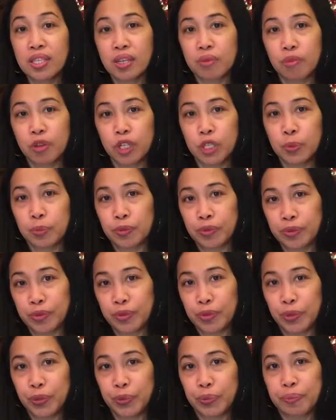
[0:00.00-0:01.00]

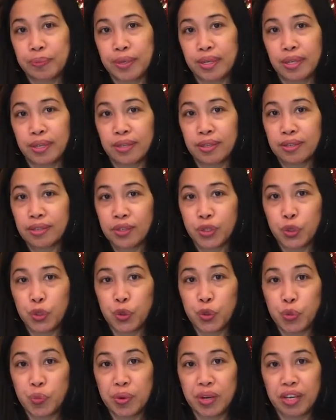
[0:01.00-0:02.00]
tablespoons of my
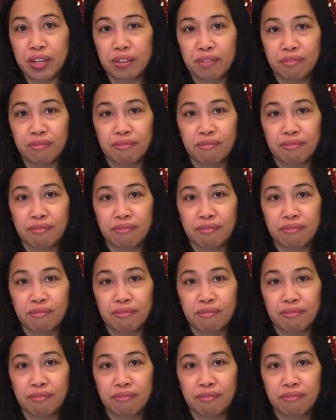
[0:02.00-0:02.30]
suman.